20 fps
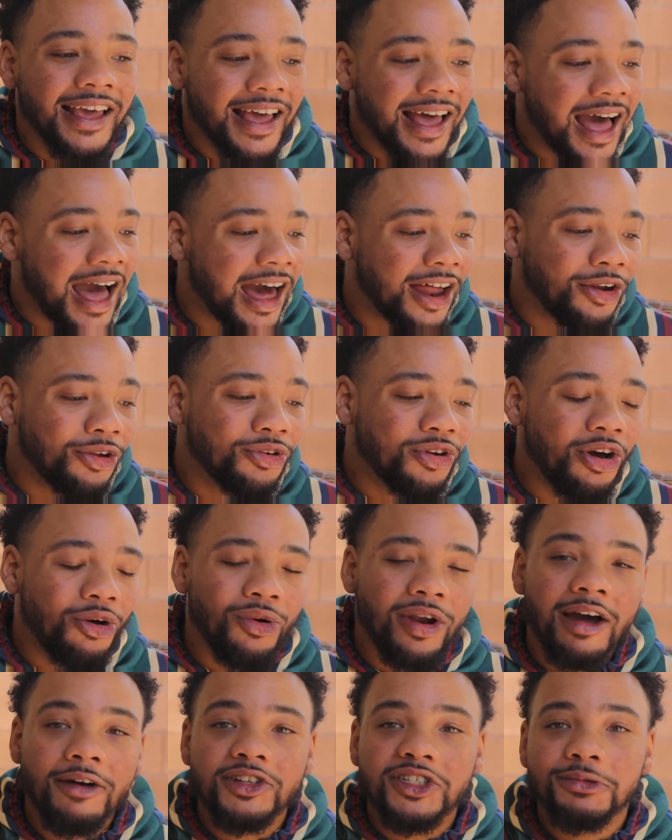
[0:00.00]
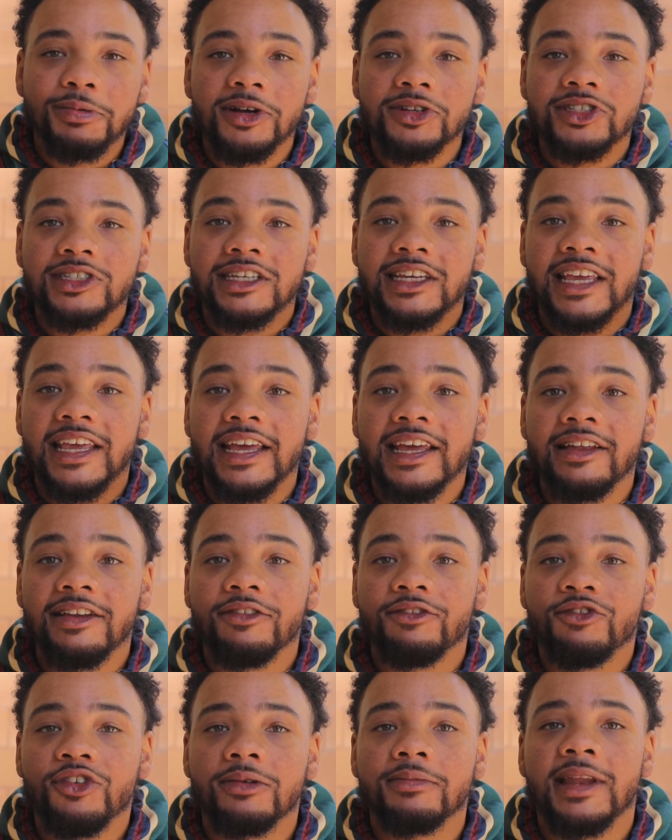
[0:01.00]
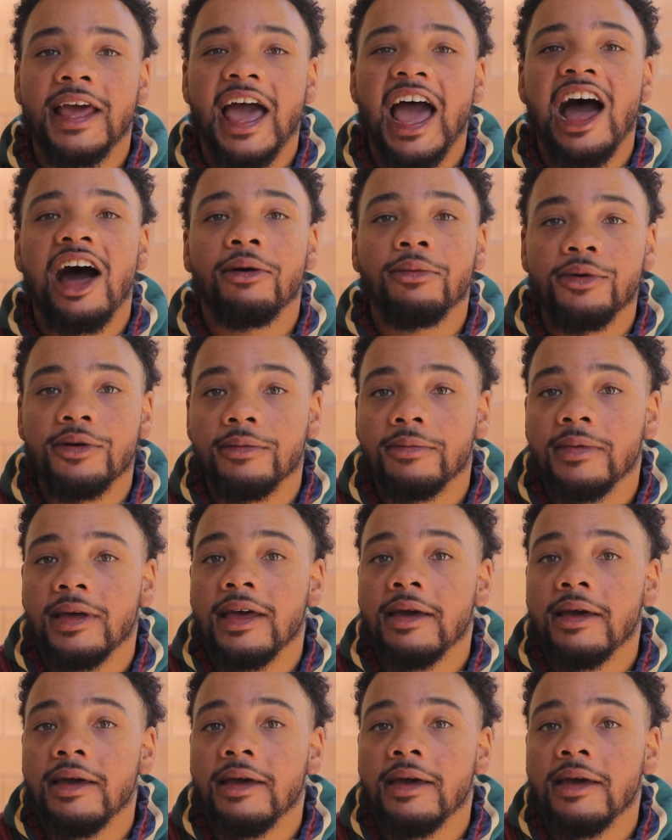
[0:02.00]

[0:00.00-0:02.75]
I don't know what I was supposed to get from the album.